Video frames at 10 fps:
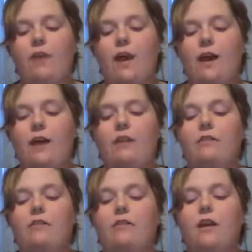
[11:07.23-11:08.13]

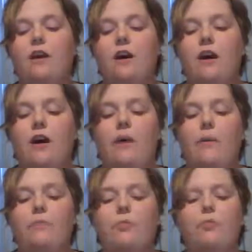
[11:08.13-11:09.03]
And
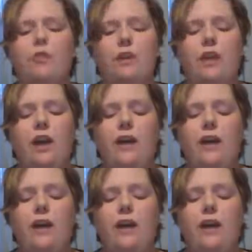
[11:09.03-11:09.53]
really,